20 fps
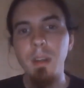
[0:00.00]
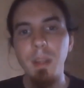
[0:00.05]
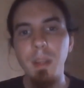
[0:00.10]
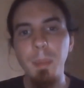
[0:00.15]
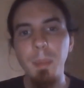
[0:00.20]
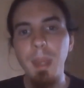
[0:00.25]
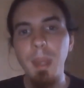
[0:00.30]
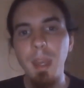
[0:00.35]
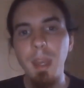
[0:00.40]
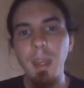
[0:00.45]

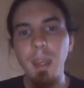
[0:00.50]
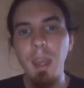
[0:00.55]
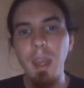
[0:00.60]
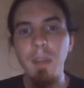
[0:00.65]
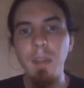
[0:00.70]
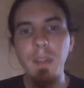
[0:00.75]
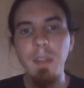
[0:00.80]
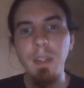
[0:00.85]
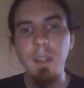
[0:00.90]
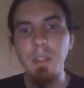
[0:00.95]
Yippee-ki-yay,
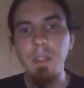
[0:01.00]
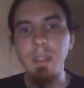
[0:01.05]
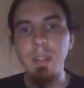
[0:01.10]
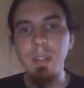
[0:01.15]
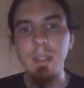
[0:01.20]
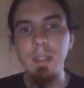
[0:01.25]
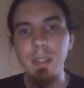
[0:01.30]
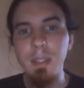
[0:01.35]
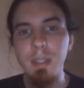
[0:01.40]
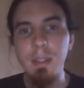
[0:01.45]
everything just
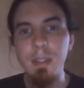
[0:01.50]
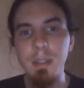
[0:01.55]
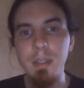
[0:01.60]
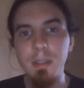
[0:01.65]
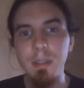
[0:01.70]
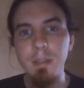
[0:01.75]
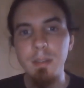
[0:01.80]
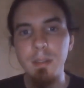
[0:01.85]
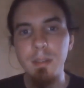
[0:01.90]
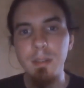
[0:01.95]

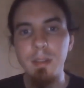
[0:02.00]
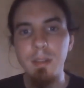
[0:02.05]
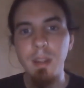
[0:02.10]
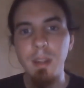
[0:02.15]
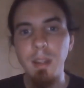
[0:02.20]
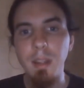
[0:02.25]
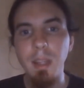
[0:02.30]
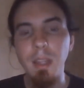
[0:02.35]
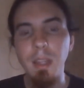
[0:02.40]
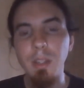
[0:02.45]
exists. It's not
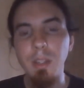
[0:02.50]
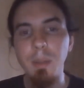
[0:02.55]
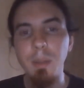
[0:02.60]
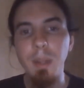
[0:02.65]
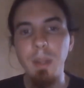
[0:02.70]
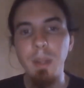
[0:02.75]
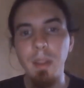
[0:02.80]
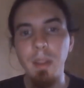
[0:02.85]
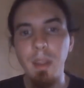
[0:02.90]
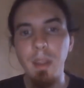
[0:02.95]
like they can do
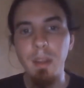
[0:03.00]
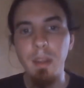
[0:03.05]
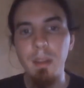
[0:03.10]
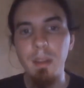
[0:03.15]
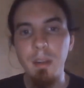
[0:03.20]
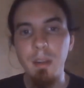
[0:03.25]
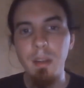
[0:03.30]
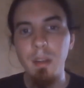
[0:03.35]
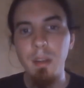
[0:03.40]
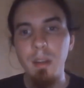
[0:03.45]

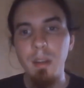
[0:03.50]
anything